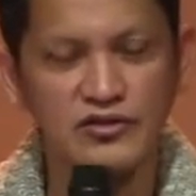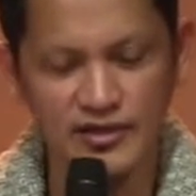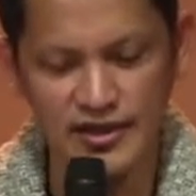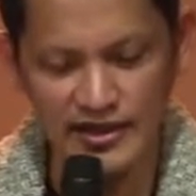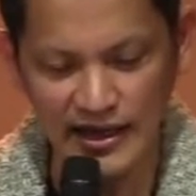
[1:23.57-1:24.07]

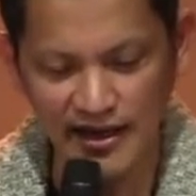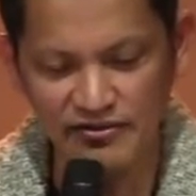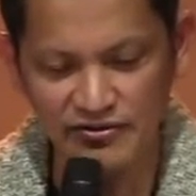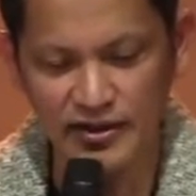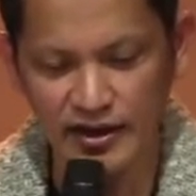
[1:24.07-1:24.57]
niya sa
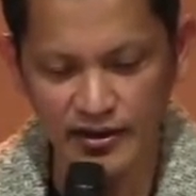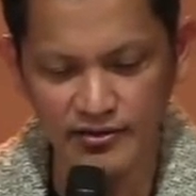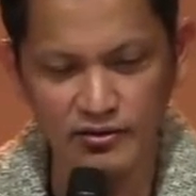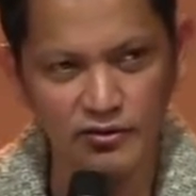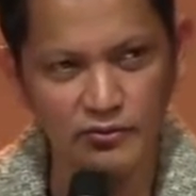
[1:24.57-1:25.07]
life niya,
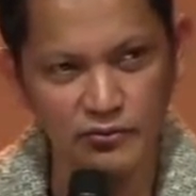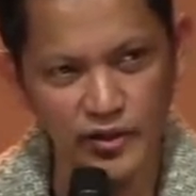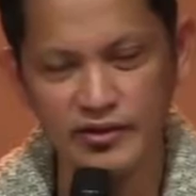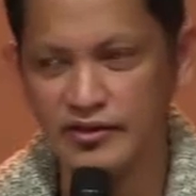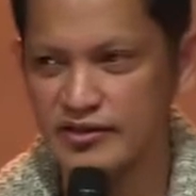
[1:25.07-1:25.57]
no?
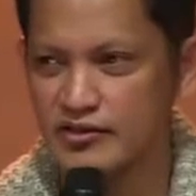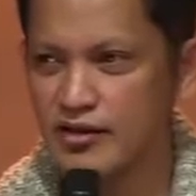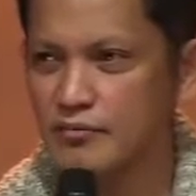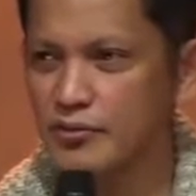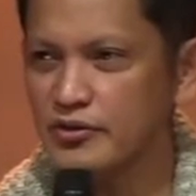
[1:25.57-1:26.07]
whether he's
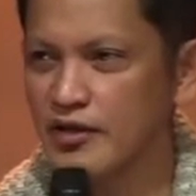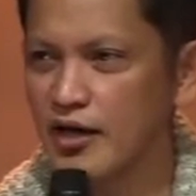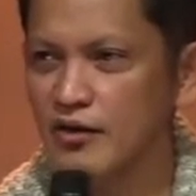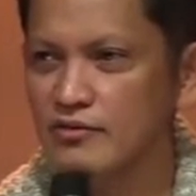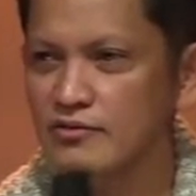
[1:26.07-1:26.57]
up or
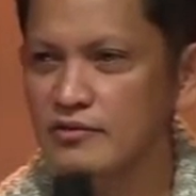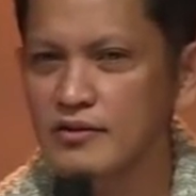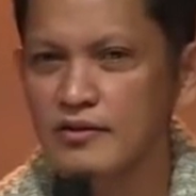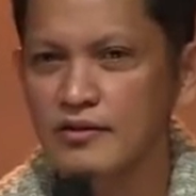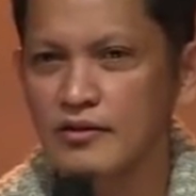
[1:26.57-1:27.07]
down,
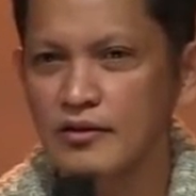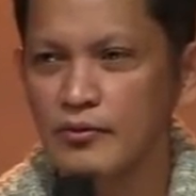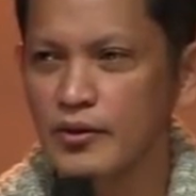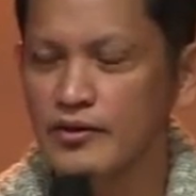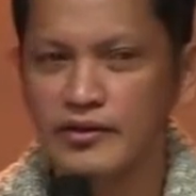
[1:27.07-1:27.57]

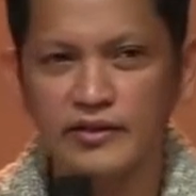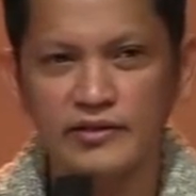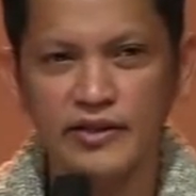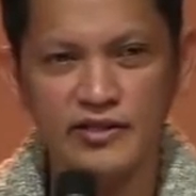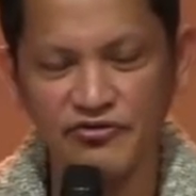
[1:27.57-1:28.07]
whether
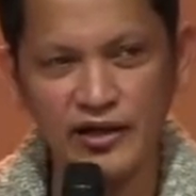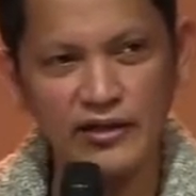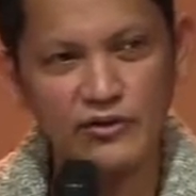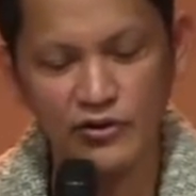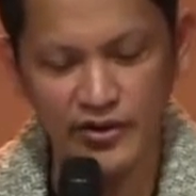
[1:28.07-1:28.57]
he's feeling
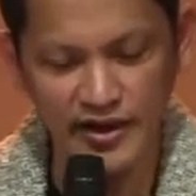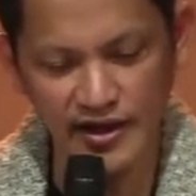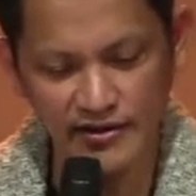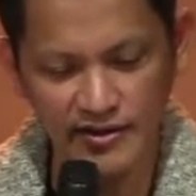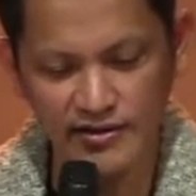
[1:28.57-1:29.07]
good or
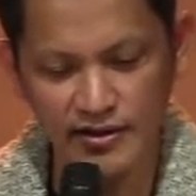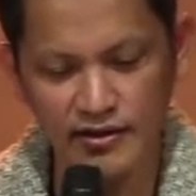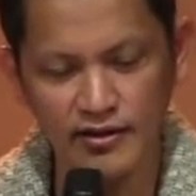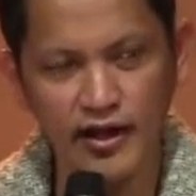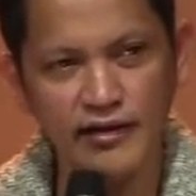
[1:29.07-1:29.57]
not, he
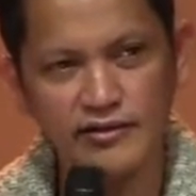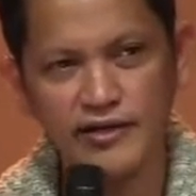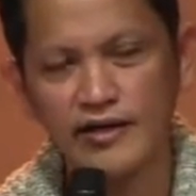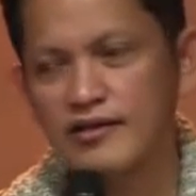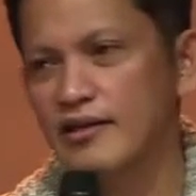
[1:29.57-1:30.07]
said, I
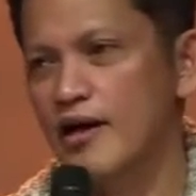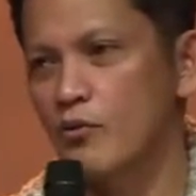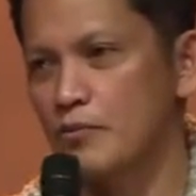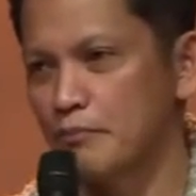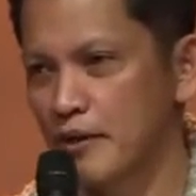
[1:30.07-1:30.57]
decided that I
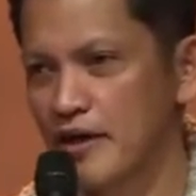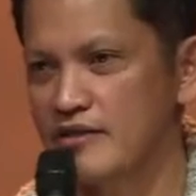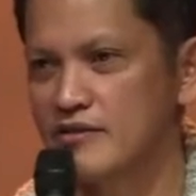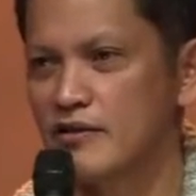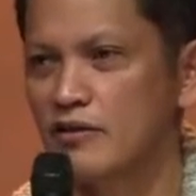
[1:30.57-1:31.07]
will
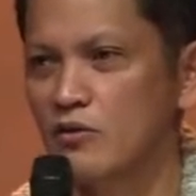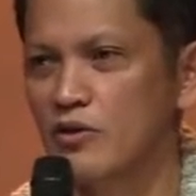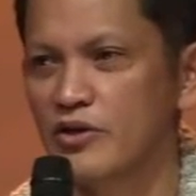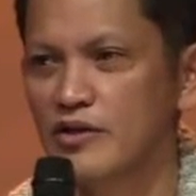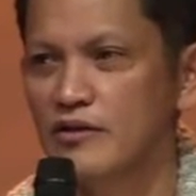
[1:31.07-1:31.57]
bless the
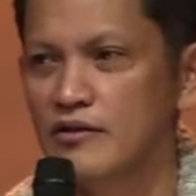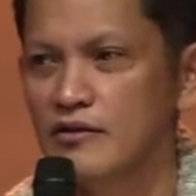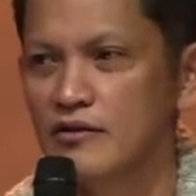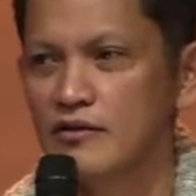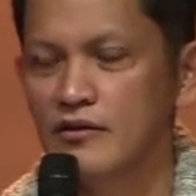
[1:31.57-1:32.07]
Lord
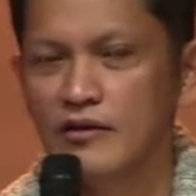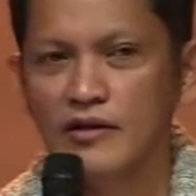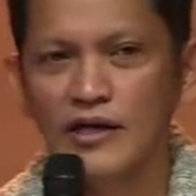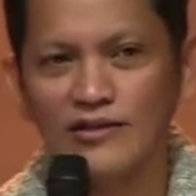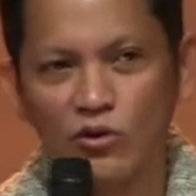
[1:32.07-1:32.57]

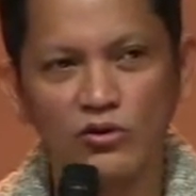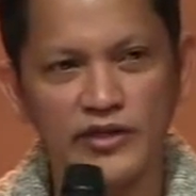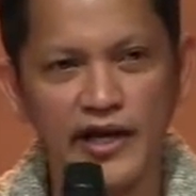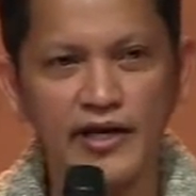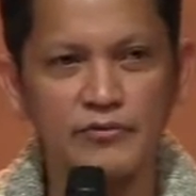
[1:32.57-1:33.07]
at all
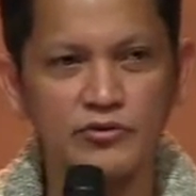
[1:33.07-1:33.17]
times or